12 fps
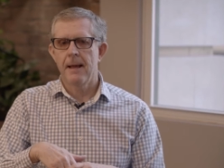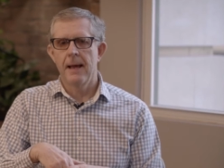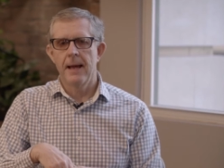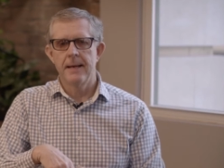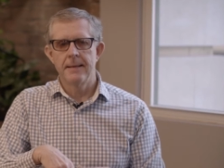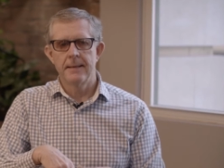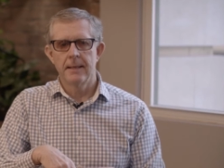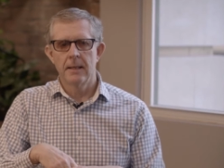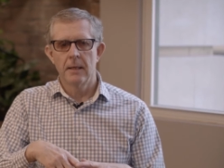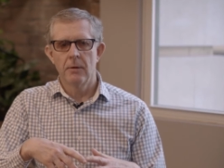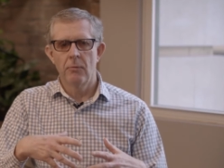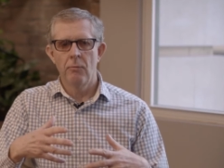And
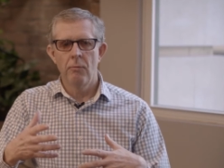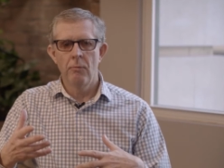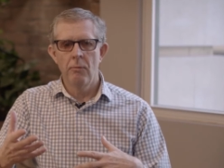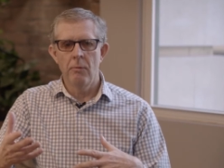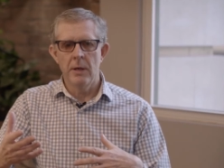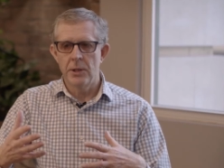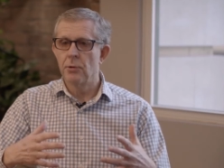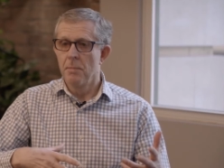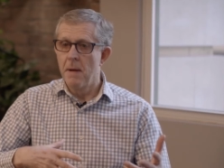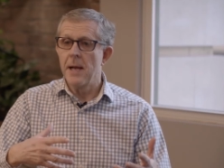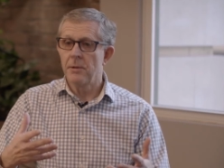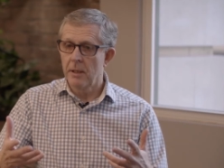uh, we do it
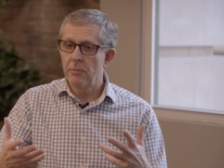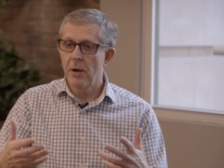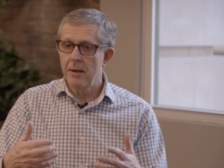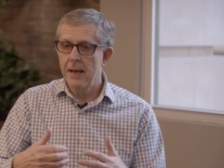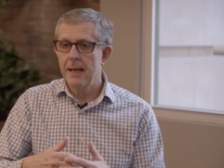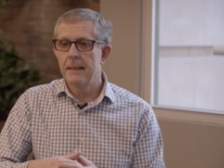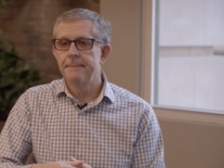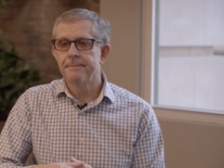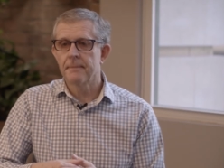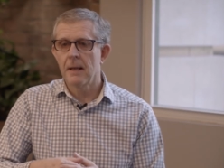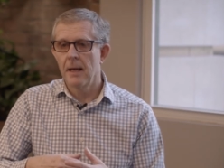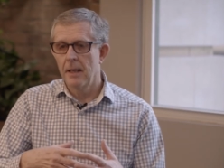manually right now,
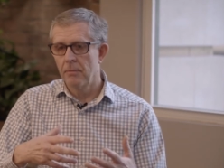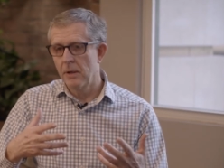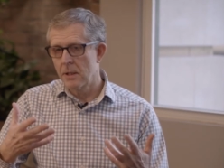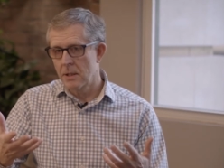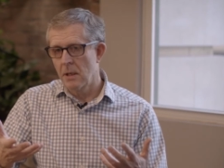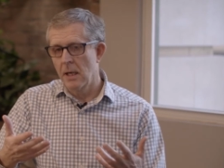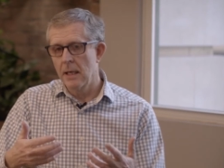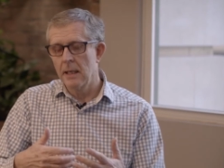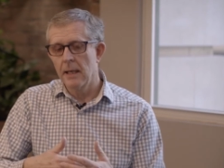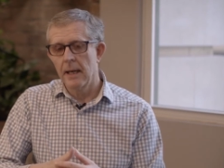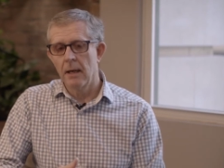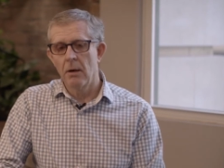and we're
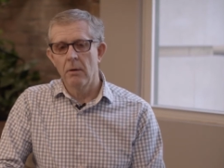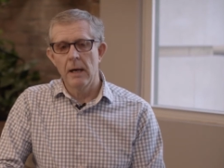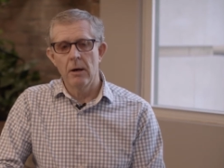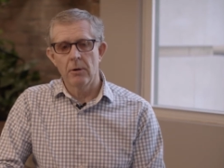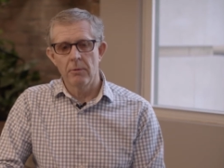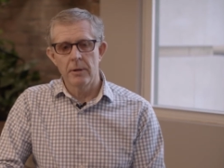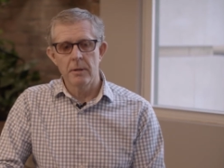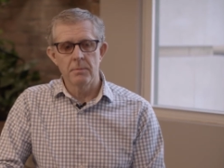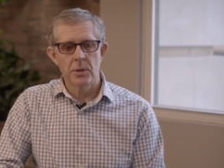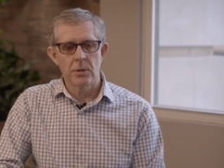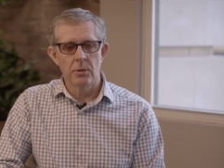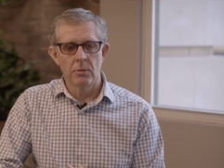designing our
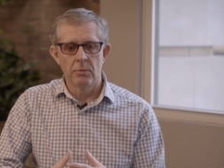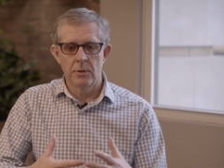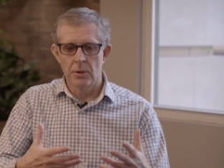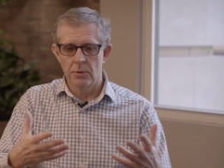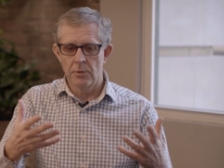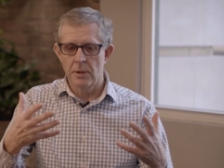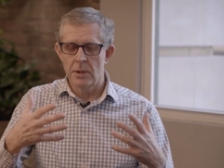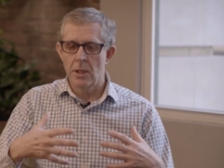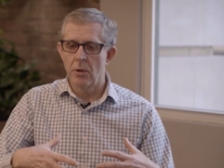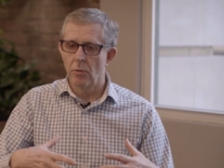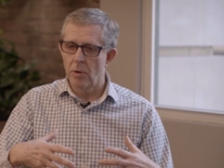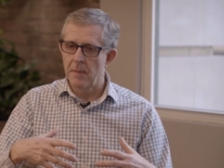algorithms to, to do this in
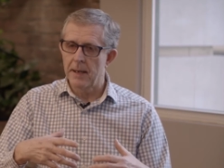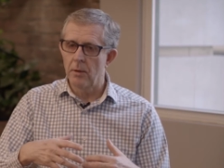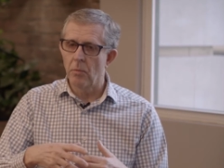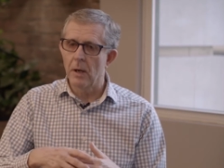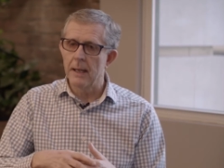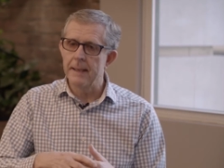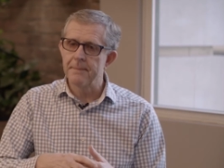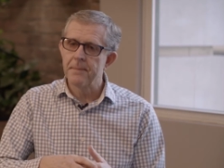an automated way.